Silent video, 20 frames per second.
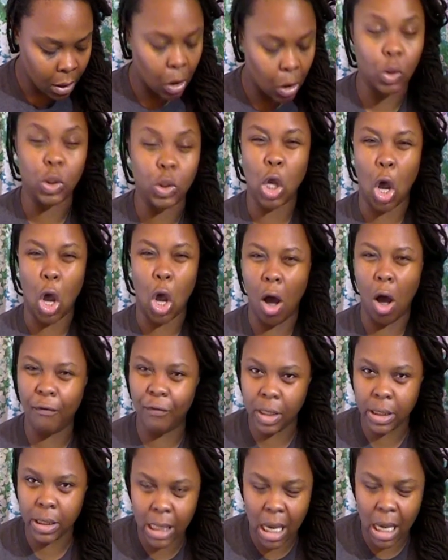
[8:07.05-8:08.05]

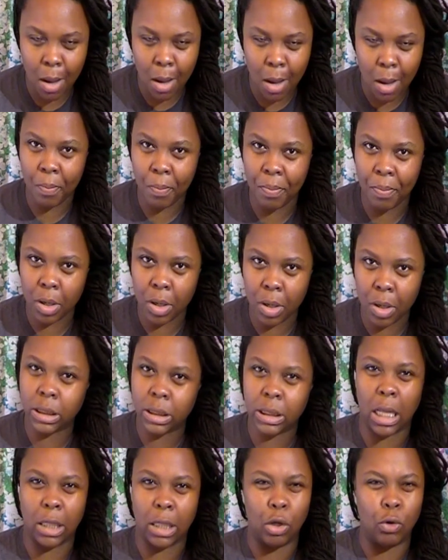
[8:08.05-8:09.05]
coffee table
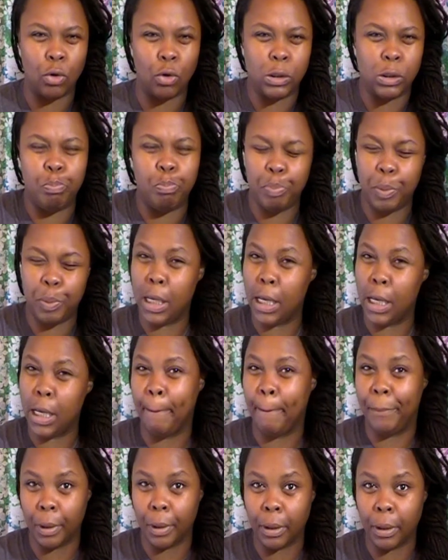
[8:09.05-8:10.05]
books, like those
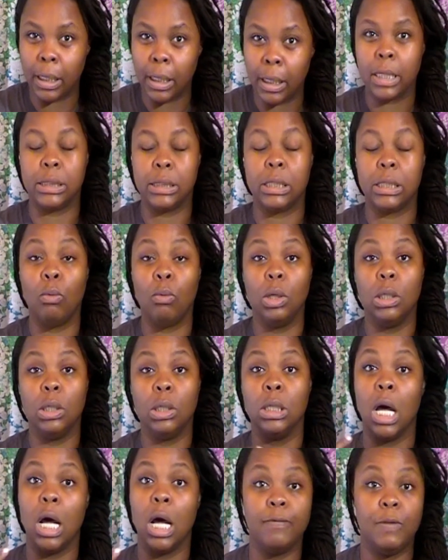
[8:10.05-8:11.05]
big books. I would
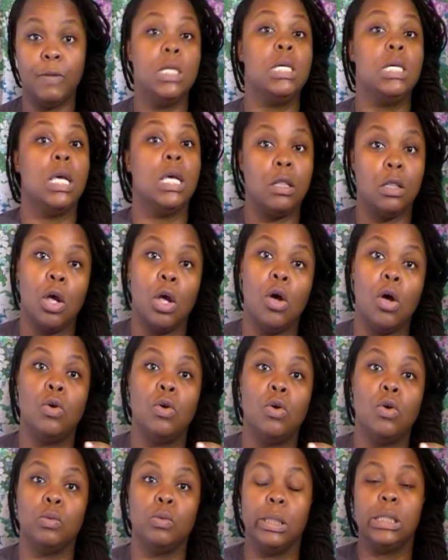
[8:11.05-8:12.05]
love to get
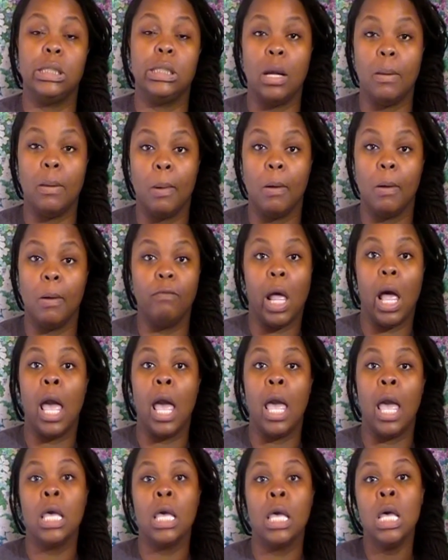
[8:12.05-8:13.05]
those with some of
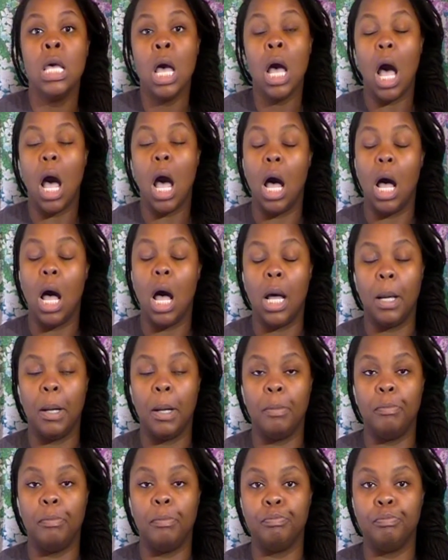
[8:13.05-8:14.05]
like,
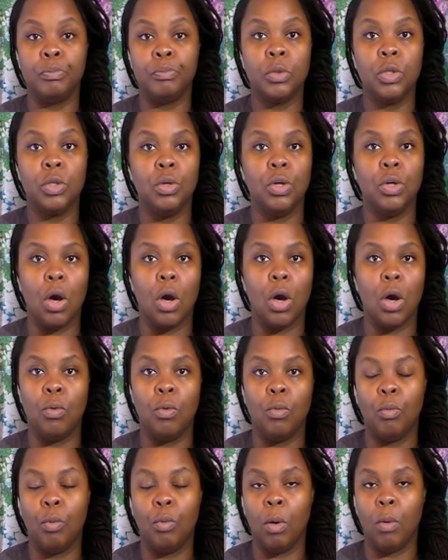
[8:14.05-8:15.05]
you
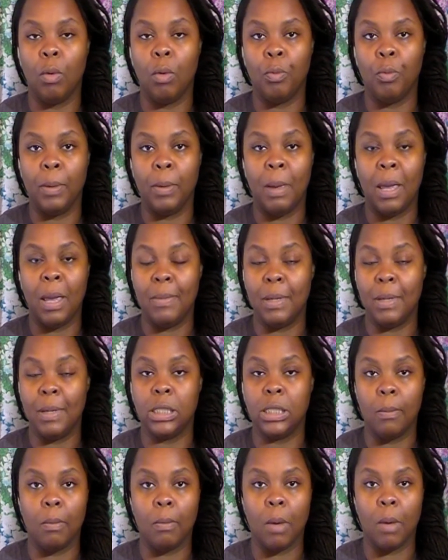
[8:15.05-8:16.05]
know, with maybe some